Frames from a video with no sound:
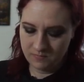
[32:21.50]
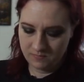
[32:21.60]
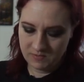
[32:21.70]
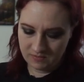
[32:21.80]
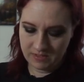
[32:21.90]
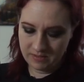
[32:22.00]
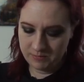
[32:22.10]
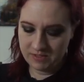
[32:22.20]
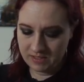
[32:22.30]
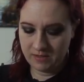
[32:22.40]
So again, I'm
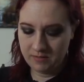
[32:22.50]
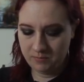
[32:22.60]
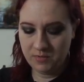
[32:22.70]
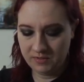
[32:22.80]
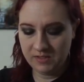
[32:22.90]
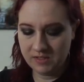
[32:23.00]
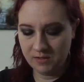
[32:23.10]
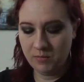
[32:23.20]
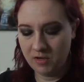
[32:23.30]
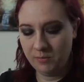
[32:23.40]
just kind of putting this in the
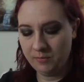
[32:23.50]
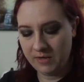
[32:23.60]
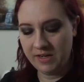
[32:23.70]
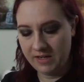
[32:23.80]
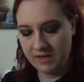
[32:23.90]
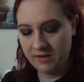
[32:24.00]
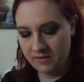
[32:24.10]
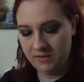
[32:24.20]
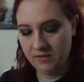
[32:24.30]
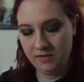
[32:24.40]
palm of my hand
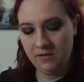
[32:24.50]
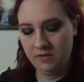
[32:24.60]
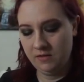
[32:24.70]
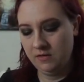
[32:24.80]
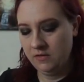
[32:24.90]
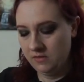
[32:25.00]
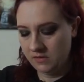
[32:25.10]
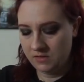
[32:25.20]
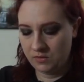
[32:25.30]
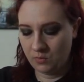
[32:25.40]
and
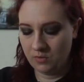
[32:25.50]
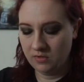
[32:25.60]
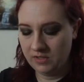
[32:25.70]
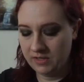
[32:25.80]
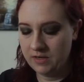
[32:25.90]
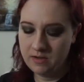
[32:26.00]
just twirling